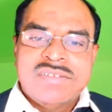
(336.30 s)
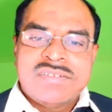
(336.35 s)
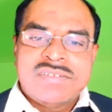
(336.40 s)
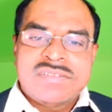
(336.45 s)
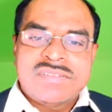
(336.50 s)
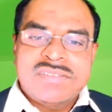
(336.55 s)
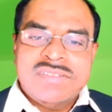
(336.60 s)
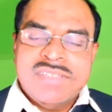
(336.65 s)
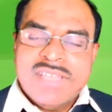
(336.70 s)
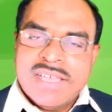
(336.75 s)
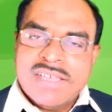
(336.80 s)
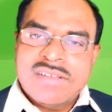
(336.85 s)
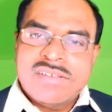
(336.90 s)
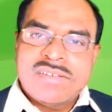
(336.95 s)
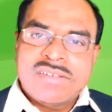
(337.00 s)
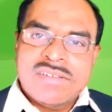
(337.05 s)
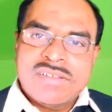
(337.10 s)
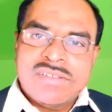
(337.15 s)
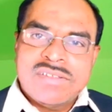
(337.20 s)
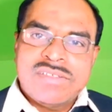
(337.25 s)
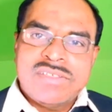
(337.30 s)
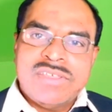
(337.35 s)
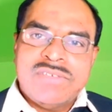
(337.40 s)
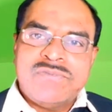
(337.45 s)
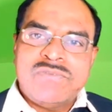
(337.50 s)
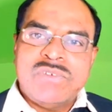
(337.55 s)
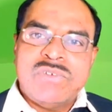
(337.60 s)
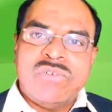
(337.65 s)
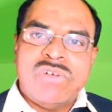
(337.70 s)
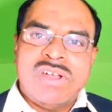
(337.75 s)
Then
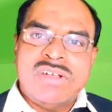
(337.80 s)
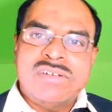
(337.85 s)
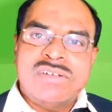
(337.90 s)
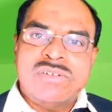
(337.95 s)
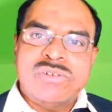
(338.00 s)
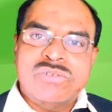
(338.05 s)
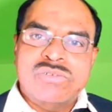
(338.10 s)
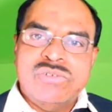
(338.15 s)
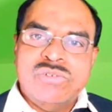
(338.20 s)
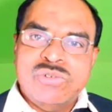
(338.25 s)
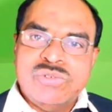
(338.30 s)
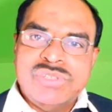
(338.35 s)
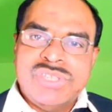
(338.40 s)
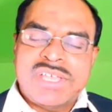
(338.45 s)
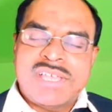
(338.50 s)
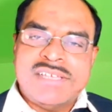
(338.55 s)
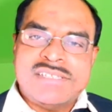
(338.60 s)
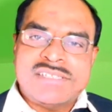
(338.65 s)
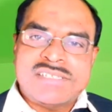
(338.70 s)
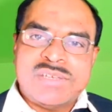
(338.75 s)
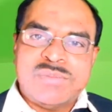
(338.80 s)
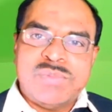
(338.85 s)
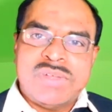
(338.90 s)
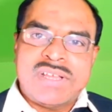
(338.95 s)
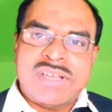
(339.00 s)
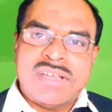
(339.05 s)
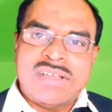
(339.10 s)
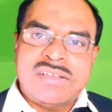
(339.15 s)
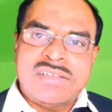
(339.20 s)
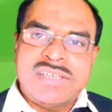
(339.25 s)
if you want to do the customer
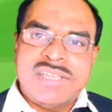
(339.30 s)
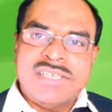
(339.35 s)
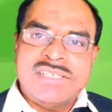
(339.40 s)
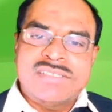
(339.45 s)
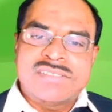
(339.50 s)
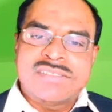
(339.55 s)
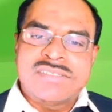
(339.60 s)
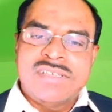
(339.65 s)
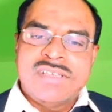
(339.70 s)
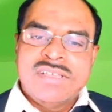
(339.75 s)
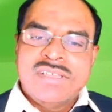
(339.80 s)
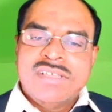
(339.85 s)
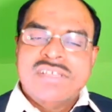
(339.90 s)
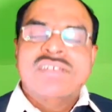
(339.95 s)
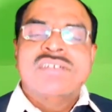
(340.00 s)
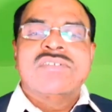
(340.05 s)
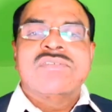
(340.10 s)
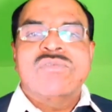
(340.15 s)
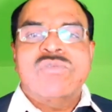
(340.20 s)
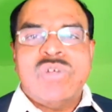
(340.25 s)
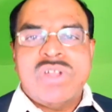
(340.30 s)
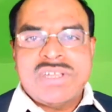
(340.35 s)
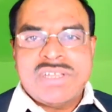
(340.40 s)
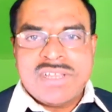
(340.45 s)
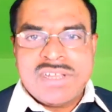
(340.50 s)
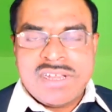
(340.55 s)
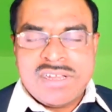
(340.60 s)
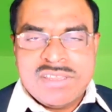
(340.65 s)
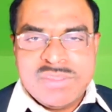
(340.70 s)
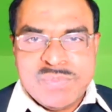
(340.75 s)
analytics, what
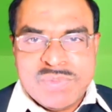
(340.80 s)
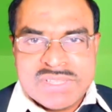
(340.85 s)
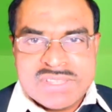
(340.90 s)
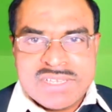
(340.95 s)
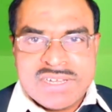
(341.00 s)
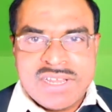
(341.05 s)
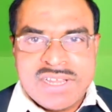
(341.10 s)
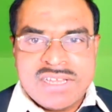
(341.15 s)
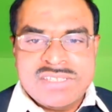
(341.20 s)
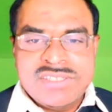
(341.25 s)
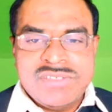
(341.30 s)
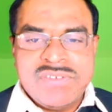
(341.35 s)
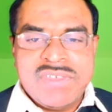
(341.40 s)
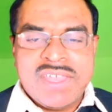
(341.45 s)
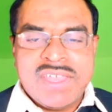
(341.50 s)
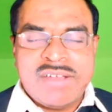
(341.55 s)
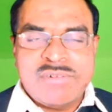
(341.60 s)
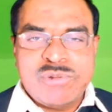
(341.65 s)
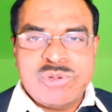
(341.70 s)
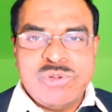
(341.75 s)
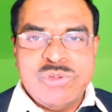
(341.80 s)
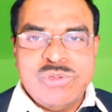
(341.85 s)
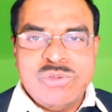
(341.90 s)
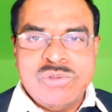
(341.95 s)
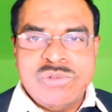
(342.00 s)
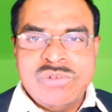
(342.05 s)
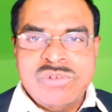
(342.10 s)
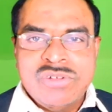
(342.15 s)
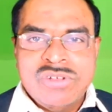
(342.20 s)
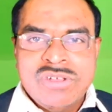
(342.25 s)
are all the methodology we have to do?